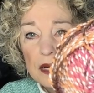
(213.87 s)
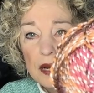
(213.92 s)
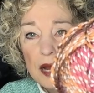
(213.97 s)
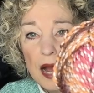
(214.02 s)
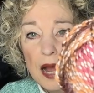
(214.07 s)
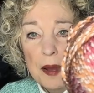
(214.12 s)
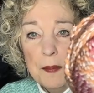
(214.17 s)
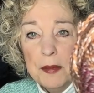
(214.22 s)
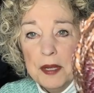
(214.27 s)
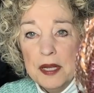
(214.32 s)

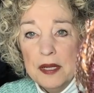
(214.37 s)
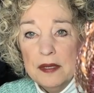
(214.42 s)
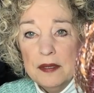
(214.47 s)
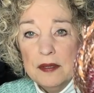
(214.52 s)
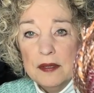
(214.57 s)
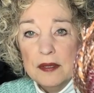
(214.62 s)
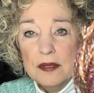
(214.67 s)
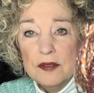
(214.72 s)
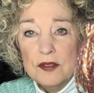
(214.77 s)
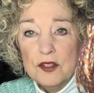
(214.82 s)
I
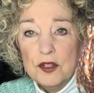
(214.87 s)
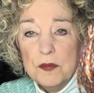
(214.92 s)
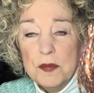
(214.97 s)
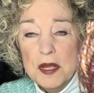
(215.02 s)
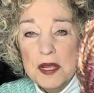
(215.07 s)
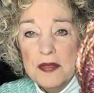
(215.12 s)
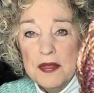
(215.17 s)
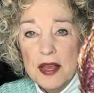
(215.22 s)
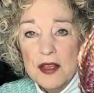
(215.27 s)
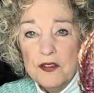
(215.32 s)
mean, to
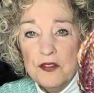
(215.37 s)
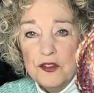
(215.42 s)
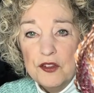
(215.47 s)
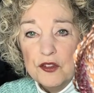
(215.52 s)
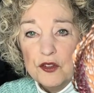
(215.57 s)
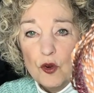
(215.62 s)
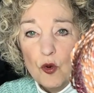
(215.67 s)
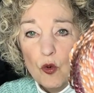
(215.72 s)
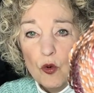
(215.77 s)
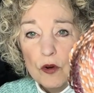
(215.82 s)
me, that's
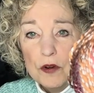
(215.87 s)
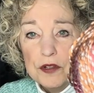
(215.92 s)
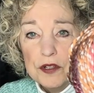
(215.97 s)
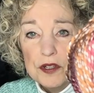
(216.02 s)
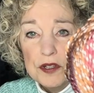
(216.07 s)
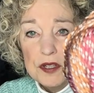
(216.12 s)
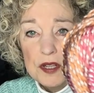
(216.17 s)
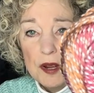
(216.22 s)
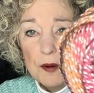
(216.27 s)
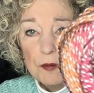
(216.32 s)
just
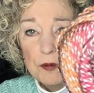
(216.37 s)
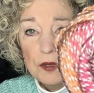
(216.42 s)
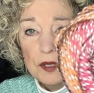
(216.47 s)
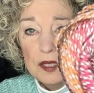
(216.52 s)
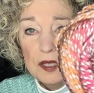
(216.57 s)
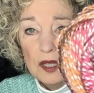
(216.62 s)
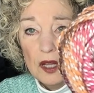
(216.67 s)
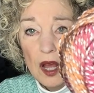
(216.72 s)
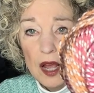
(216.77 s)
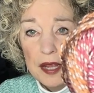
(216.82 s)
gorgeous. I really
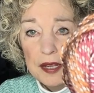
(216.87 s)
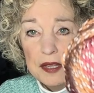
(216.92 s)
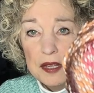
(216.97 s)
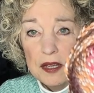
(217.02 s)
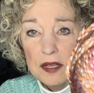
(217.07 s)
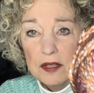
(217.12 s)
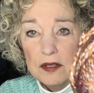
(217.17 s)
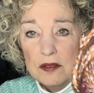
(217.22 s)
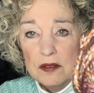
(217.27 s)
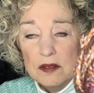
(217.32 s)
like
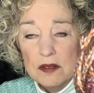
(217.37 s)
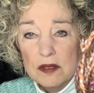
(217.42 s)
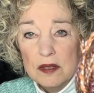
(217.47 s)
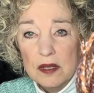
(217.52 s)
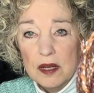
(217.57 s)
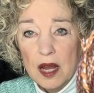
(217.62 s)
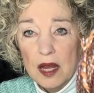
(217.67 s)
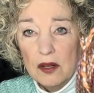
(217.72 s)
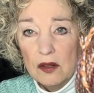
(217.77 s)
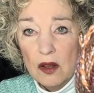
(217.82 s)
it.
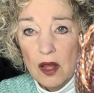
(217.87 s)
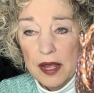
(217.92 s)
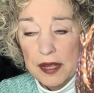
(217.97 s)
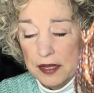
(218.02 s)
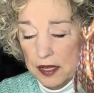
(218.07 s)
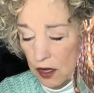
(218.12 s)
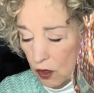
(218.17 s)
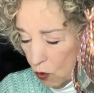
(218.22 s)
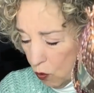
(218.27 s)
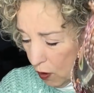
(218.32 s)
I
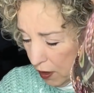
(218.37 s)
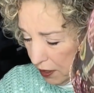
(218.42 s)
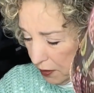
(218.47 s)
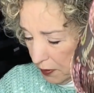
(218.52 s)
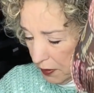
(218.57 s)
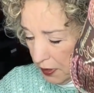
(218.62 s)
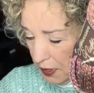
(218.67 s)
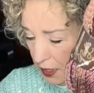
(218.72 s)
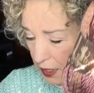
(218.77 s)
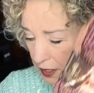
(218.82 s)
like it quite a
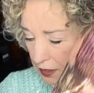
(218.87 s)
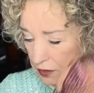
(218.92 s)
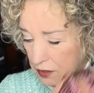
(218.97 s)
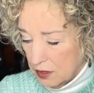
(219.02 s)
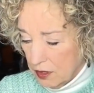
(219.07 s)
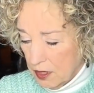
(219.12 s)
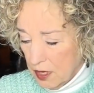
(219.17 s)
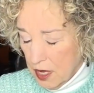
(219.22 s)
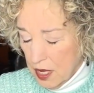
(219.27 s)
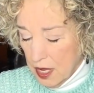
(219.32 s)
bit.
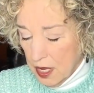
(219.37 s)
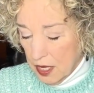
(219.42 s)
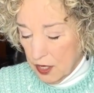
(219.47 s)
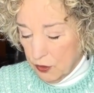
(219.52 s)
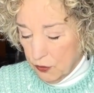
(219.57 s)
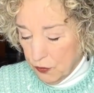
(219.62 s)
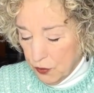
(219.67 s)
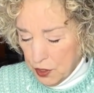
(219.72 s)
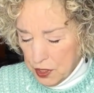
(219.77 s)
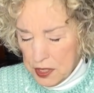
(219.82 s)
It's
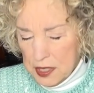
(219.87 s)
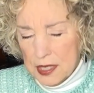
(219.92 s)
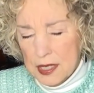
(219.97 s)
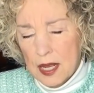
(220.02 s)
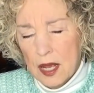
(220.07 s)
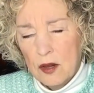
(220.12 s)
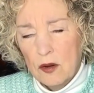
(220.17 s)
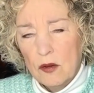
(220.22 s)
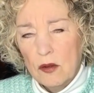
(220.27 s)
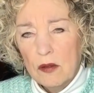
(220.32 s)
very
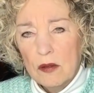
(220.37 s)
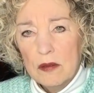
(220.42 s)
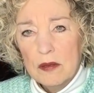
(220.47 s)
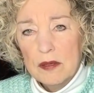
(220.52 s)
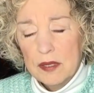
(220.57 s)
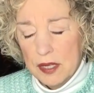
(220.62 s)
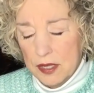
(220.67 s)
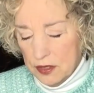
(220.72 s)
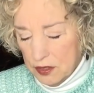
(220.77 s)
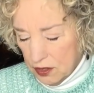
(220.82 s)
subtle.
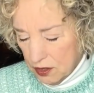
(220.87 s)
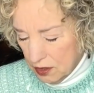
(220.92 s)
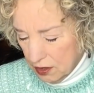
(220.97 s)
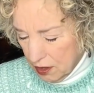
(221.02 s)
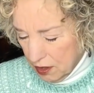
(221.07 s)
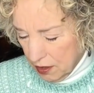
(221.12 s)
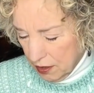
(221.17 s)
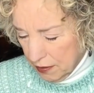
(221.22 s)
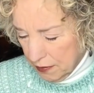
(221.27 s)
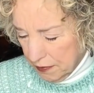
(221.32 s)
It's
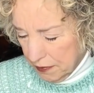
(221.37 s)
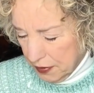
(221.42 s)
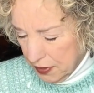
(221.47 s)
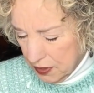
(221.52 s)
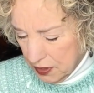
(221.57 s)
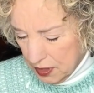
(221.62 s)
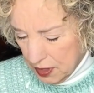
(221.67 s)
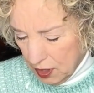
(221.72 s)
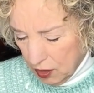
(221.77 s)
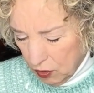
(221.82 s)
um, a
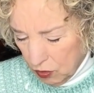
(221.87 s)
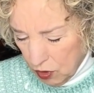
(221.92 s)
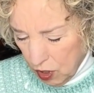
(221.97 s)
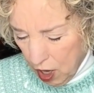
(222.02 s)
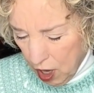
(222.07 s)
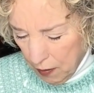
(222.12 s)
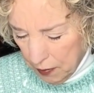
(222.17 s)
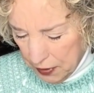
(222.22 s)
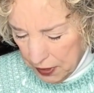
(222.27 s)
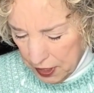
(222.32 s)
subtle
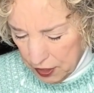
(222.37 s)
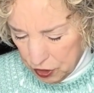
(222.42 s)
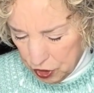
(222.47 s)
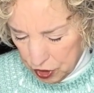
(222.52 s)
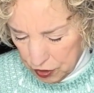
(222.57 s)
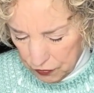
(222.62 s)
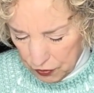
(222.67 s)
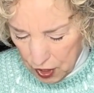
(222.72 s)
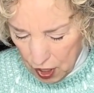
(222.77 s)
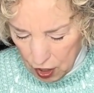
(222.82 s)

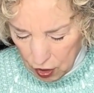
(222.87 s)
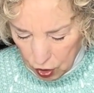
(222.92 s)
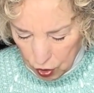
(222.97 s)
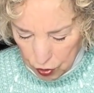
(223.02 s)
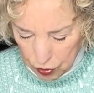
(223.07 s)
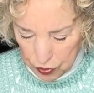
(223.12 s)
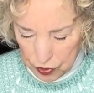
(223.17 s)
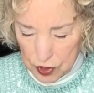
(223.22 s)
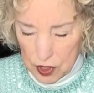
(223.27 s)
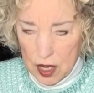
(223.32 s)
combination of
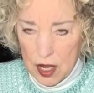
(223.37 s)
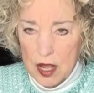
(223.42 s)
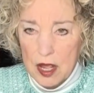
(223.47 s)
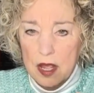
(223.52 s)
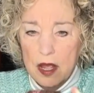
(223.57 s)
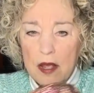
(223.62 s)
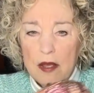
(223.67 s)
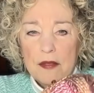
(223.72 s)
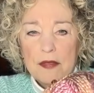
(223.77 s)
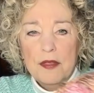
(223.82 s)
colors.
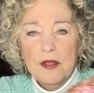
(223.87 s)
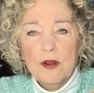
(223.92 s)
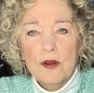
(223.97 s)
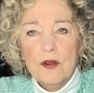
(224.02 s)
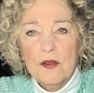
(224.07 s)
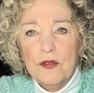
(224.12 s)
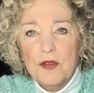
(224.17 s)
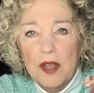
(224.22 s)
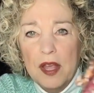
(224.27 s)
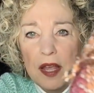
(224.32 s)
There
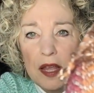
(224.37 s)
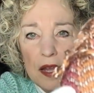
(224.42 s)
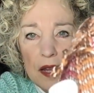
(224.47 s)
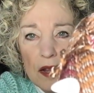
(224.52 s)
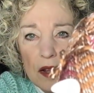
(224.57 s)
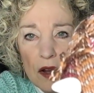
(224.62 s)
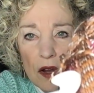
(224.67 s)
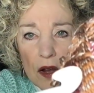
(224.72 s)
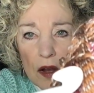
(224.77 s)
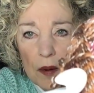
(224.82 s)
is
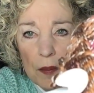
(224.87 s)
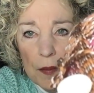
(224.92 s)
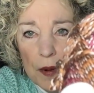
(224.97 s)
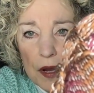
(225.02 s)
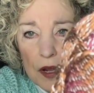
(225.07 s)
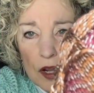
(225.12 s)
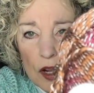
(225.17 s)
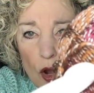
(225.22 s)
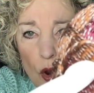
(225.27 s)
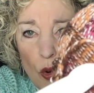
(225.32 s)
a, um,
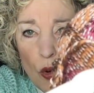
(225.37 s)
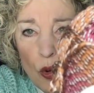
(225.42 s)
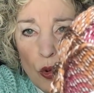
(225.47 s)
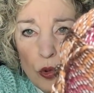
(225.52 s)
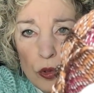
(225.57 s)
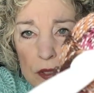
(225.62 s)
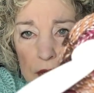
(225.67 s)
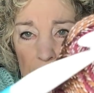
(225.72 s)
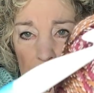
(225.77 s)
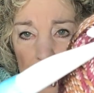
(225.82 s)
a
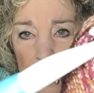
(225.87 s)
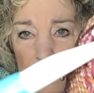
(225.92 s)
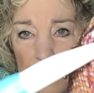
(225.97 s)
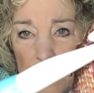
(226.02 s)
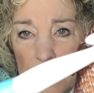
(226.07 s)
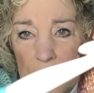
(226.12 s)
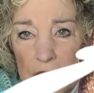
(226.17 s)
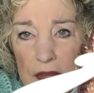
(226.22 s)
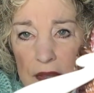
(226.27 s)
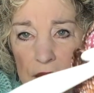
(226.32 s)
gold and
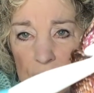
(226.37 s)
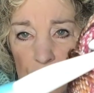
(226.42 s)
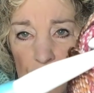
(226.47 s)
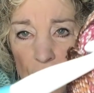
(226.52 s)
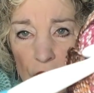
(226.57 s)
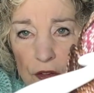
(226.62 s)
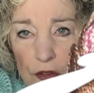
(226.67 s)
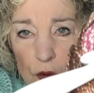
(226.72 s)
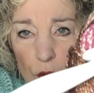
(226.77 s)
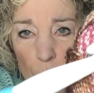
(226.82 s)
then there's
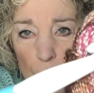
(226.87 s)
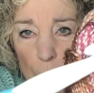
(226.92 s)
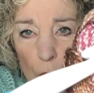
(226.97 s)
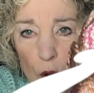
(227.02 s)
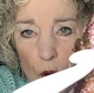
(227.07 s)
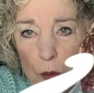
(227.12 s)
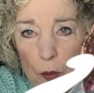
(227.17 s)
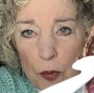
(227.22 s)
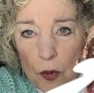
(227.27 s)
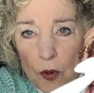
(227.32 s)
also a
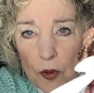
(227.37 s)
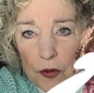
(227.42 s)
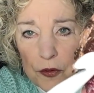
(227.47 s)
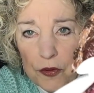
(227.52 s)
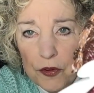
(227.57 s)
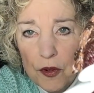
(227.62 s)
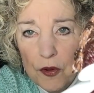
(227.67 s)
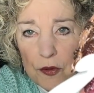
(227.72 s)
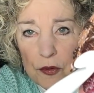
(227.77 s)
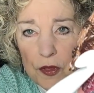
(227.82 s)
purple.
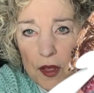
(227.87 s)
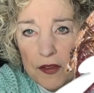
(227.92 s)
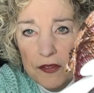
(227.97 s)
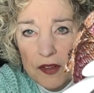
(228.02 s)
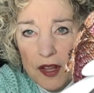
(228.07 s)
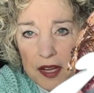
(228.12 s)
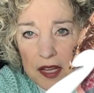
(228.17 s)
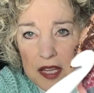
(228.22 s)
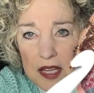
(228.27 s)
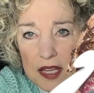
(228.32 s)
So that's
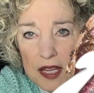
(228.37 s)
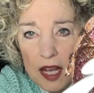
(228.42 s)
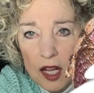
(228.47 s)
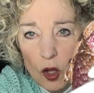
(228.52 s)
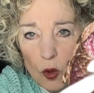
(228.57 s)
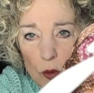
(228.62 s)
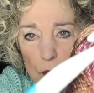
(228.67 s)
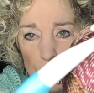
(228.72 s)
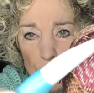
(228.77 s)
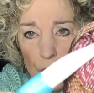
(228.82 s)
like
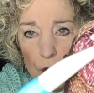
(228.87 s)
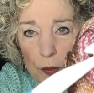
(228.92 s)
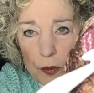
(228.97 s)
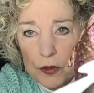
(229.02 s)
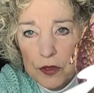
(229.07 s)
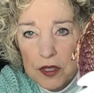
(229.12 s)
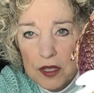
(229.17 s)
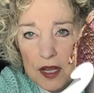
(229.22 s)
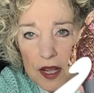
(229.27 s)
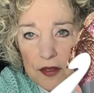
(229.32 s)
yellow and
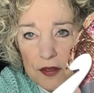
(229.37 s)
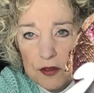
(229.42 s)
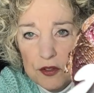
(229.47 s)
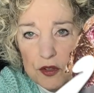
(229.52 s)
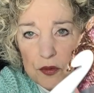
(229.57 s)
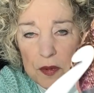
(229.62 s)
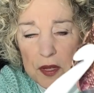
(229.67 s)
purple together. To